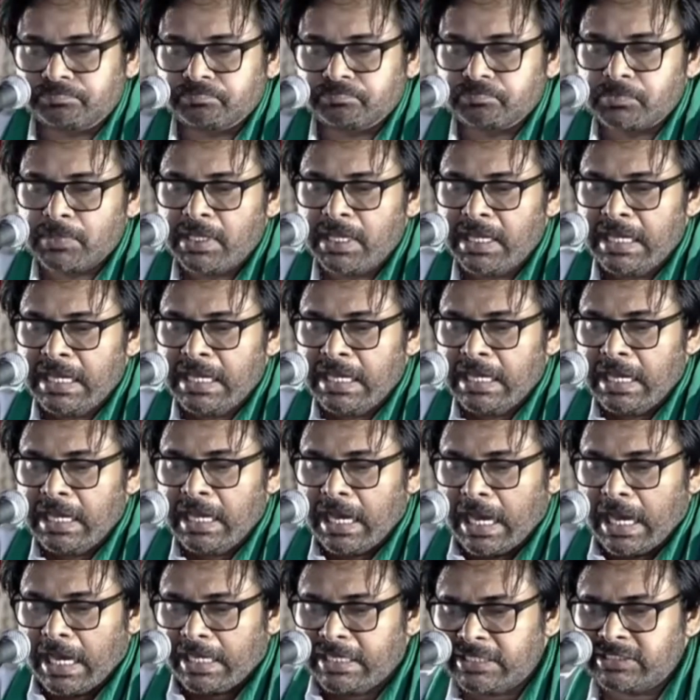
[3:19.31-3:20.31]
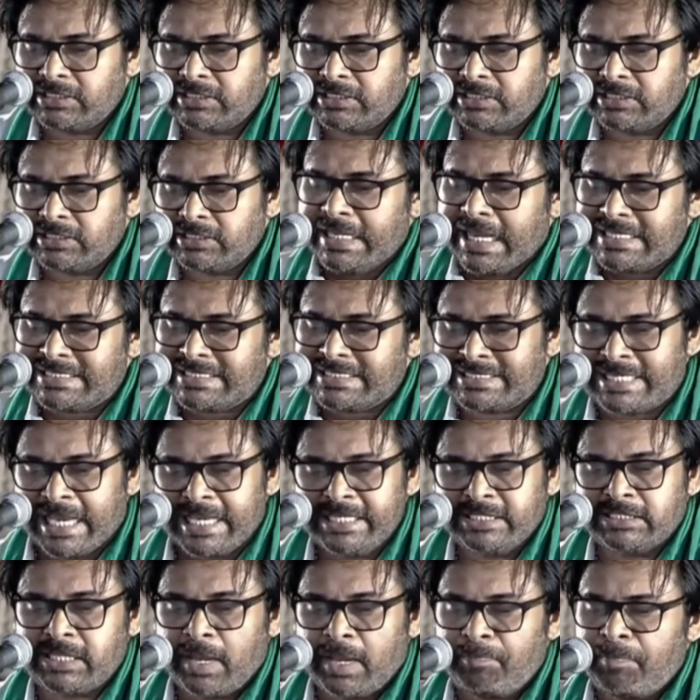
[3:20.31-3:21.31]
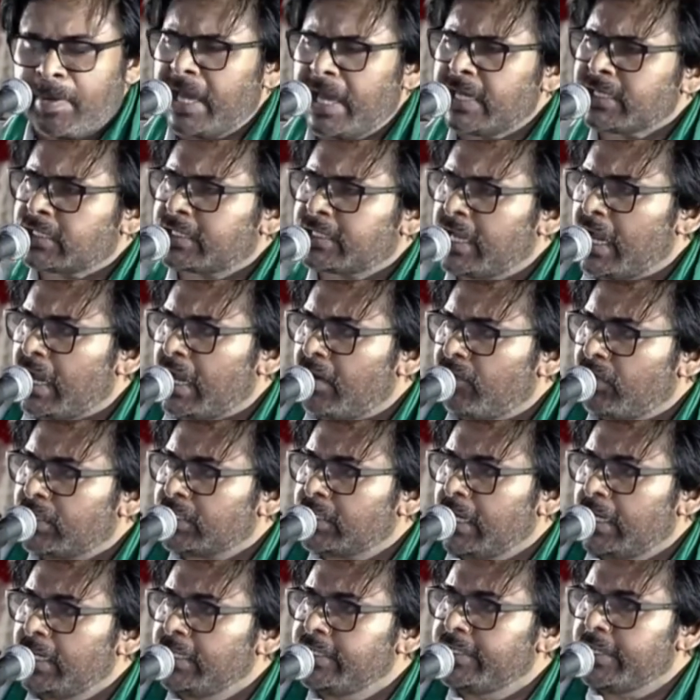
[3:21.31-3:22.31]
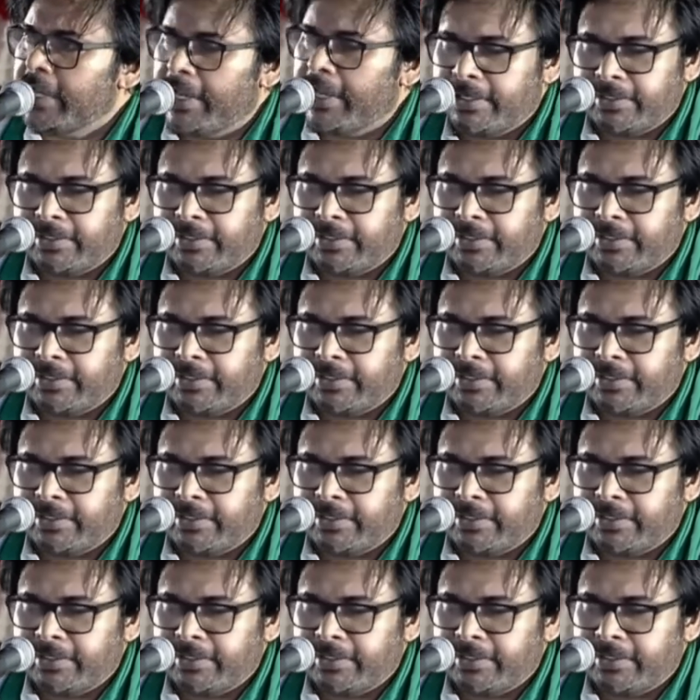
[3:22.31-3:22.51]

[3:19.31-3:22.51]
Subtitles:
Pawan Kalyan asked people to be careful with their words.